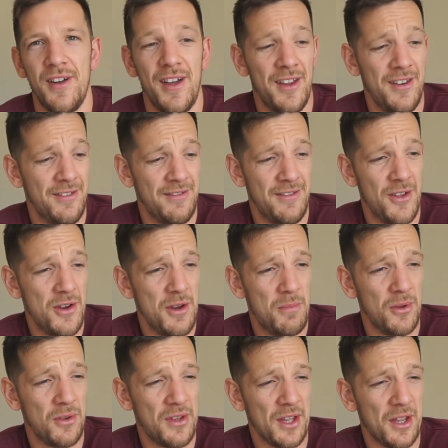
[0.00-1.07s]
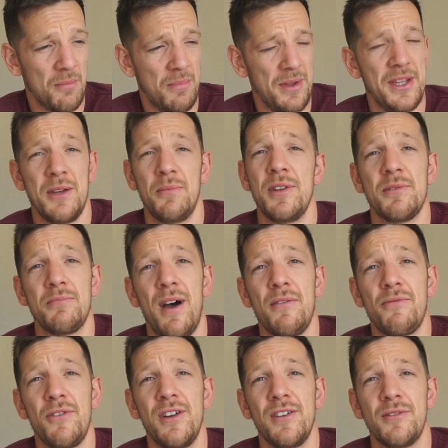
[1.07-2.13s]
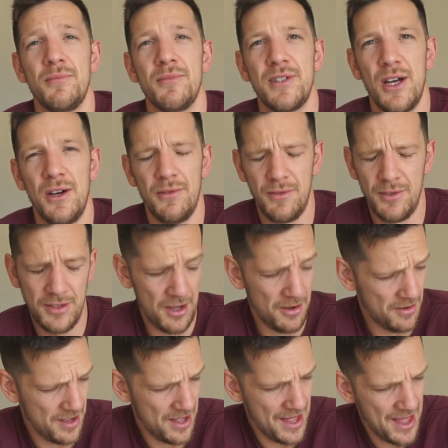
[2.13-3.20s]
and the only person that can beat him is Mat Fraser himself. So